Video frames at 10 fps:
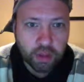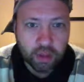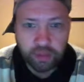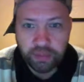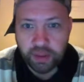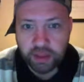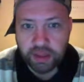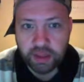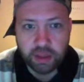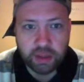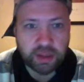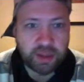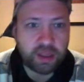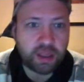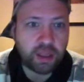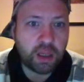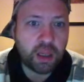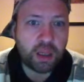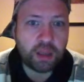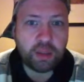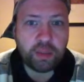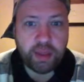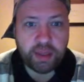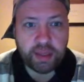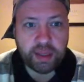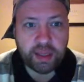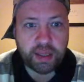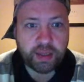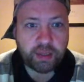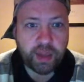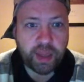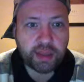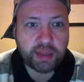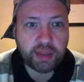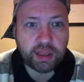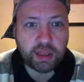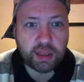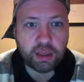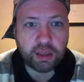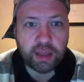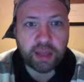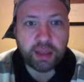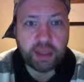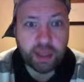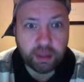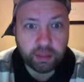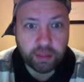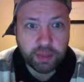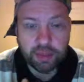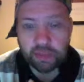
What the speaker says: things in a scene, the basic aspects like the columns